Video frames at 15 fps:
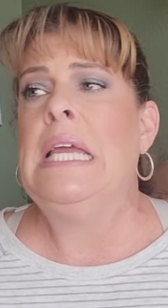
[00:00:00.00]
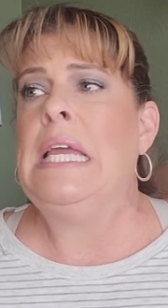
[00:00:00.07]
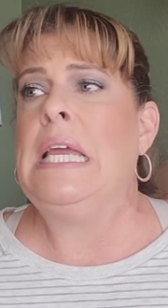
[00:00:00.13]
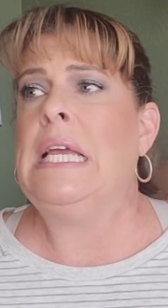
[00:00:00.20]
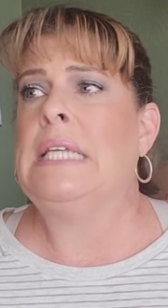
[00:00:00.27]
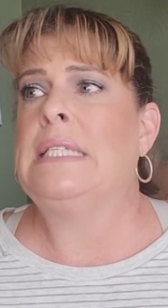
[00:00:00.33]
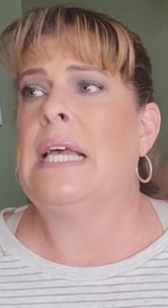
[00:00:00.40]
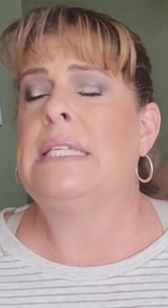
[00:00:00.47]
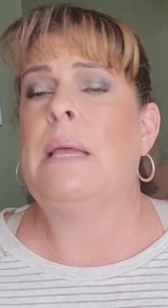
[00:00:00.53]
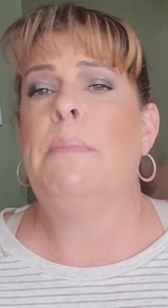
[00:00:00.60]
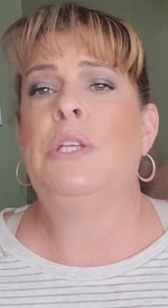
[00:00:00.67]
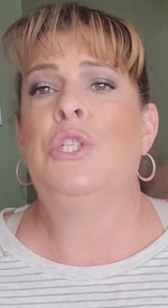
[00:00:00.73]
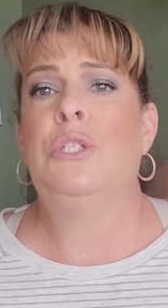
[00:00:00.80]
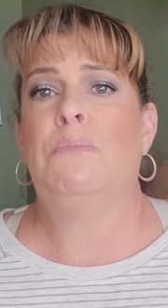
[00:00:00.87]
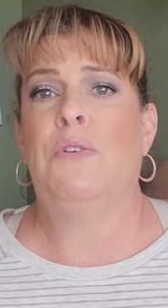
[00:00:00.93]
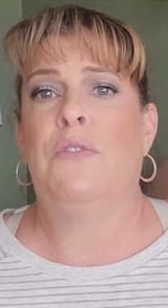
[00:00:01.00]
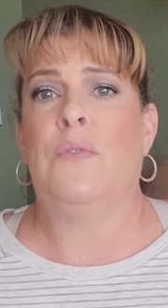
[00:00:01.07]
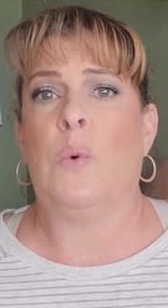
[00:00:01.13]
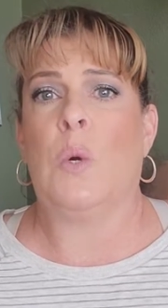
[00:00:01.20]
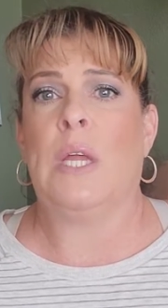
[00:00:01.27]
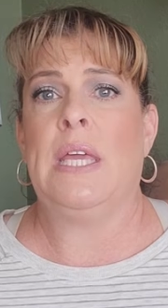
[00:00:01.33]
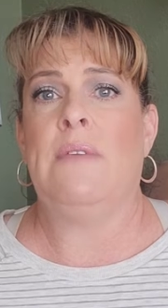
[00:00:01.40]
is, as I mentioned
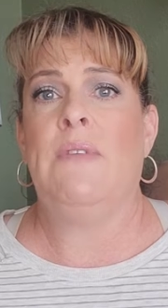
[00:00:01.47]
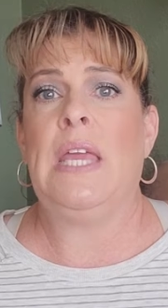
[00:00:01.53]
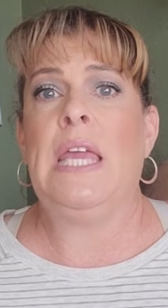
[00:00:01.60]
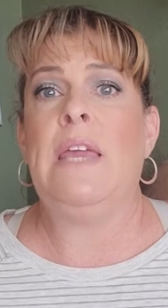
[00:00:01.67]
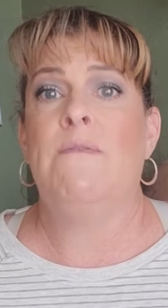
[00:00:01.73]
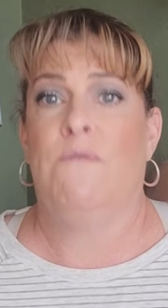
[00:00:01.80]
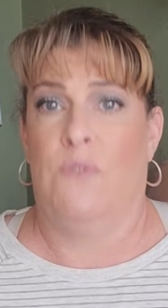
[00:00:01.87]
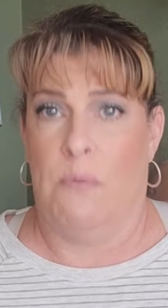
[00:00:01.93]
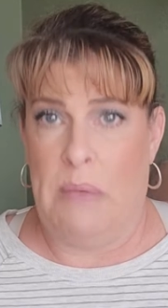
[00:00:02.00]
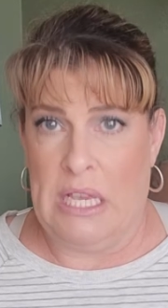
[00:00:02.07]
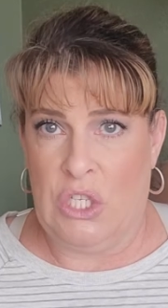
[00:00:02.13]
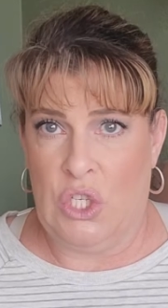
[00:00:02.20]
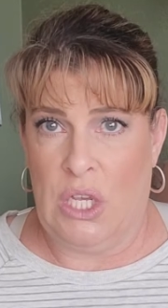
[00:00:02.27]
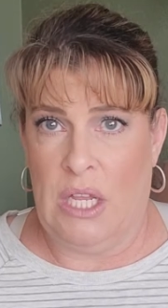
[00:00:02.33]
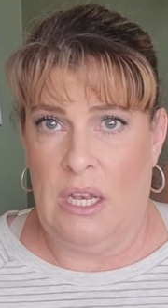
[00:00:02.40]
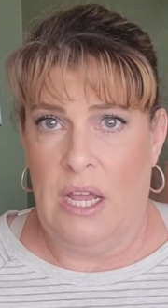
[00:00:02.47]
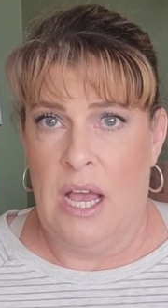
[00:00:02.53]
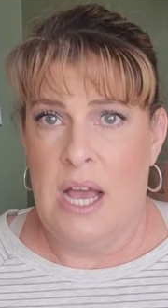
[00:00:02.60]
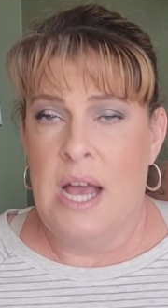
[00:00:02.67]
before, giving information.